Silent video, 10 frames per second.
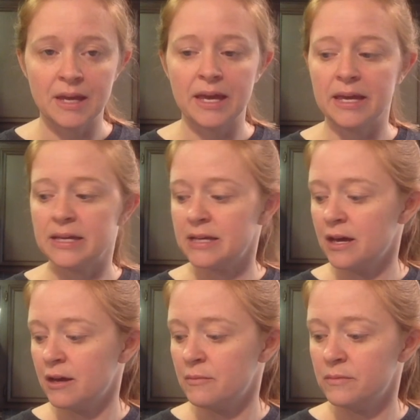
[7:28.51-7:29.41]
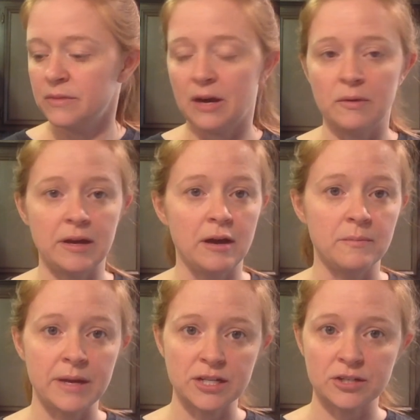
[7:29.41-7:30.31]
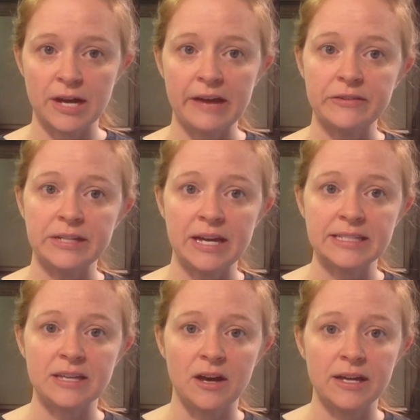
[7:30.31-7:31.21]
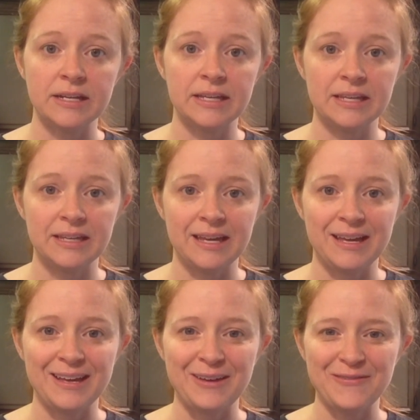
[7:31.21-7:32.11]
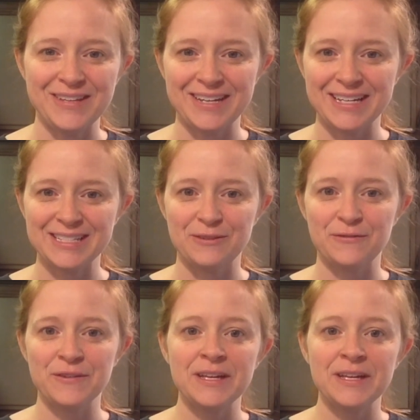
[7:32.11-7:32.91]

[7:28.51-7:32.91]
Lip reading: and that way I'll make sure I have a nice hot oven. Hi, Soph.